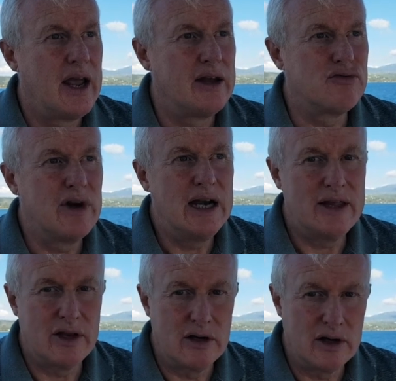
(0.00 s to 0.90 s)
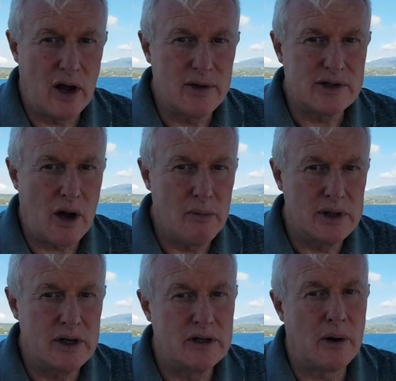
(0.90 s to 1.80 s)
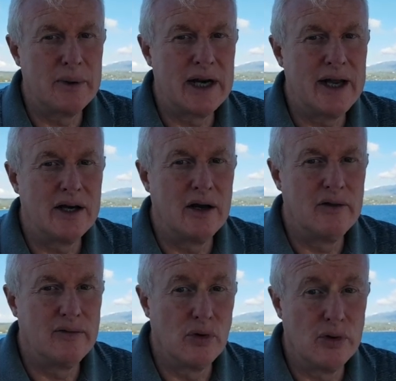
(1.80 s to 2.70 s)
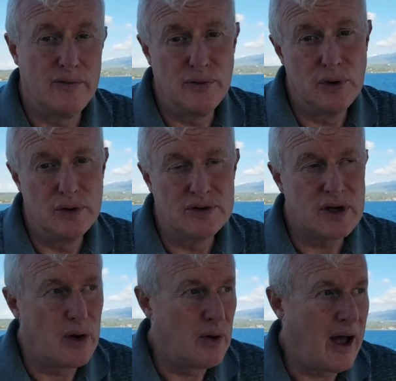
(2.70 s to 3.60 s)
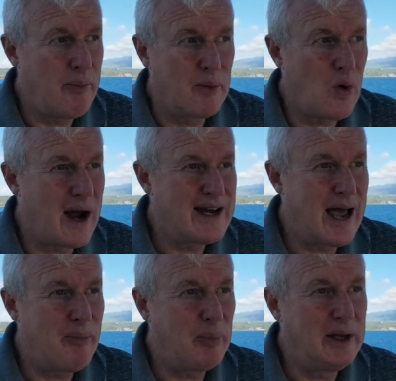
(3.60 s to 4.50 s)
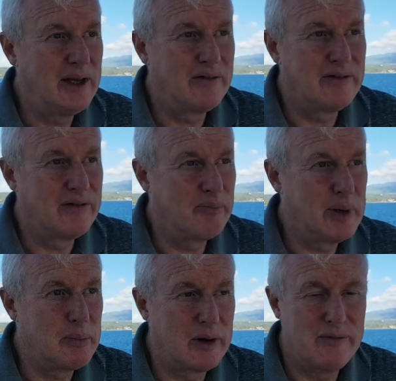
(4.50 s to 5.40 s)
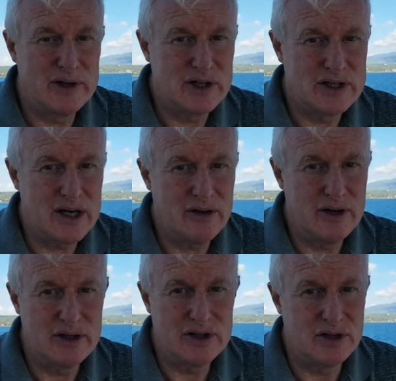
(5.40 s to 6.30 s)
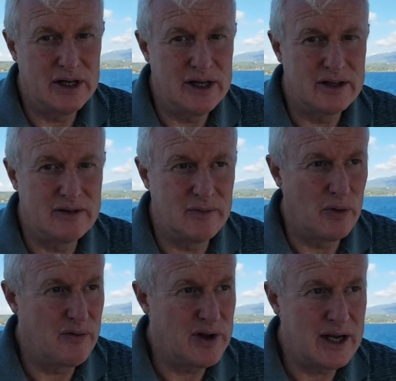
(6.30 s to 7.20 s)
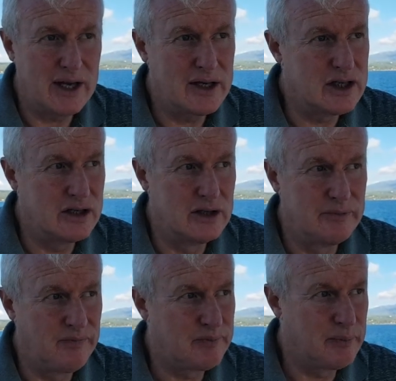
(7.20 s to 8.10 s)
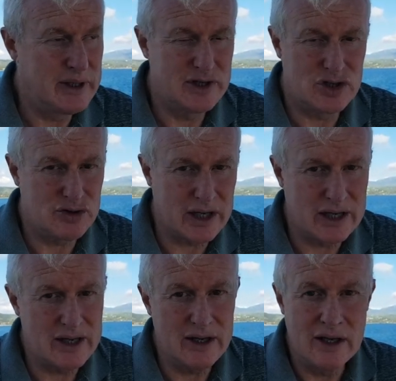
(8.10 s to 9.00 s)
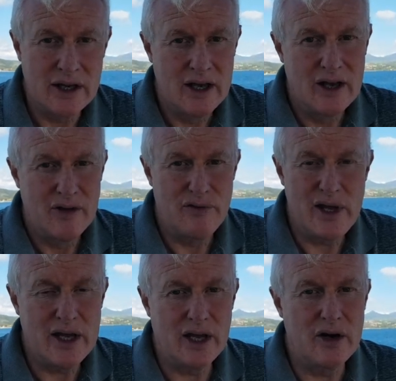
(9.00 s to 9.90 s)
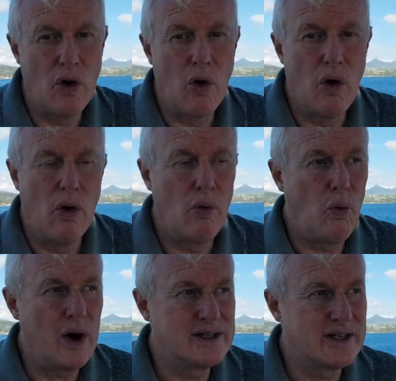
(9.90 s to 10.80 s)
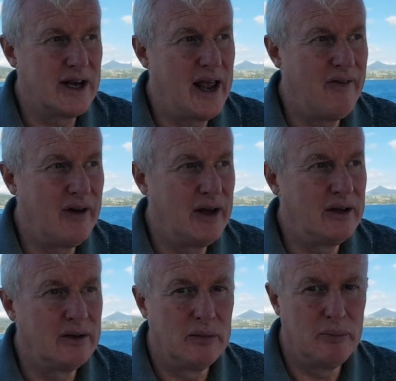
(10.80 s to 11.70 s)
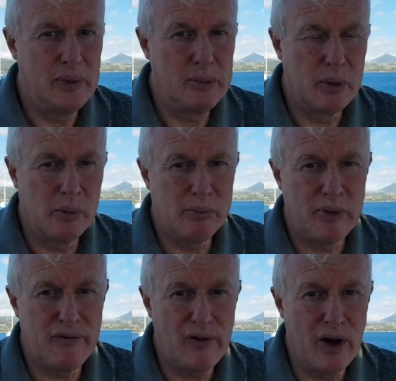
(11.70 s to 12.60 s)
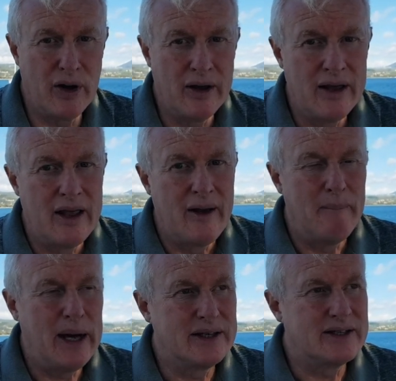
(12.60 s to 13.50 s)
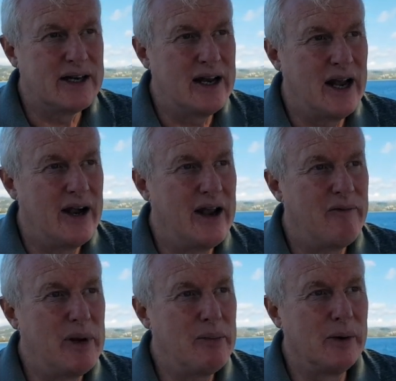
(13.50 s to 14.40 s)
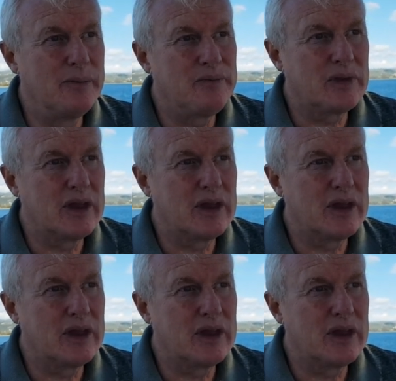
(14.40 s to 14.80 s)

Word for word: it's really the lowest common denominator of all the food. So I'm quite happy if people are vegetarian to eat or vegan to be strictly vegan or whatever people prefer. But uh, if people